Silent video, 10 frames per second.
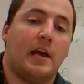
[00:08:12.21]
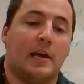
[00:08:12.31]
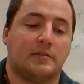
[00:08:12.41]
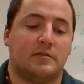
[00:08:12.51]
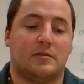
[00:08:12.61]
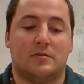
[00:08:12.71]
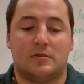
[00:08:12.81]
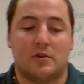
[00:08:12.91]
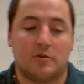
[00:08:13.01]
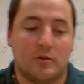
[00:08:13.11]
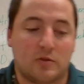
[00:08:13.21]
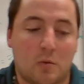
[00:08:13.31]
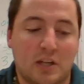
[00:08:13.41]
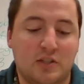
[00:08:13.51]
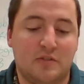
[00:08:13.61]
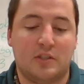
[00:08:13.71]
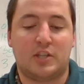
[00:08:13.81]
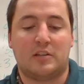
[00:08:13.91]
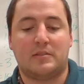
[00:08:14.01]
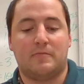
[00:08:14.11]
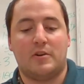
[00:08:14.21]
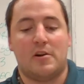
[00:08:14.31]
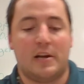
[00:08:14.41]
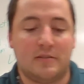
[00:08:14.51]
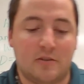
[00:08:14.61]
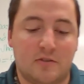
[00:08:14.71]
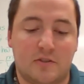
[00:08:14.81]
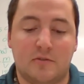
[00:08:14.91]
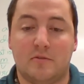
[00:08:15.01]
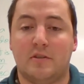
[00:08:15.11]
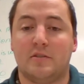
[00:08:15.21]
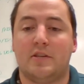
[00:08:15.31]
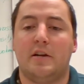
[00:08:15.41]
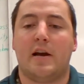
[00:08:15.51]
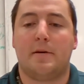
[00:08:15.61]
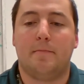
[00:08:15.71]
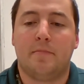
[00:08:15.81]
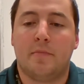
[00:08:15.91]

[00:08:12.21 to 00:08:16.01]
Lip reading: answer those questions, and check some of your answers to the study guide.